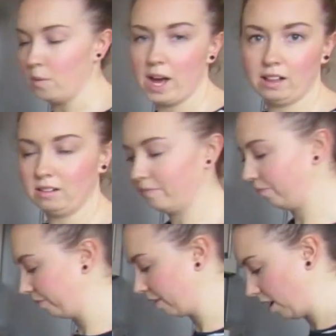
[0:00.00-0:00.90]
well
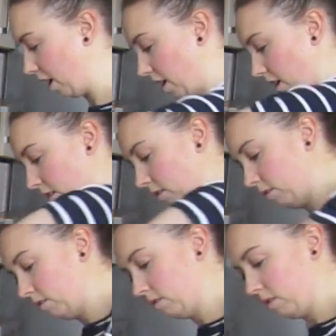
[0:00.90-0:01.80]
in
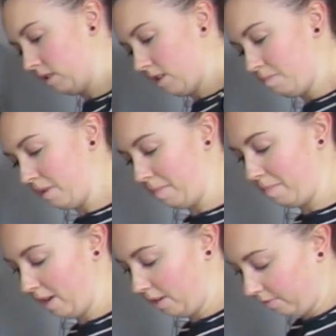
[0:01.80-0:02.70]
my
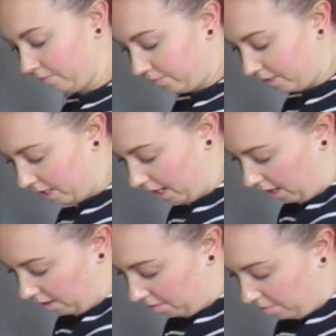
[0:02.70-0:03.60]
bun
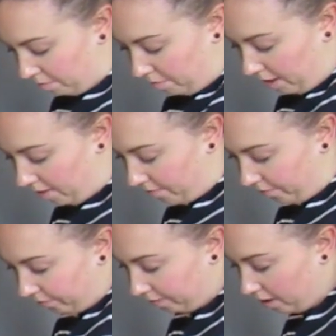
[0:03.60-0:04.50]
tin, but
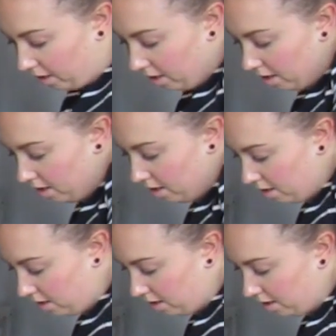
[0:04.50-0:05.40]

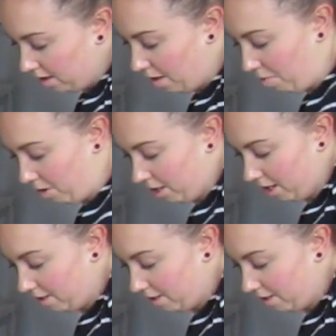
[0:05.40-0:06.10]
they're pretty,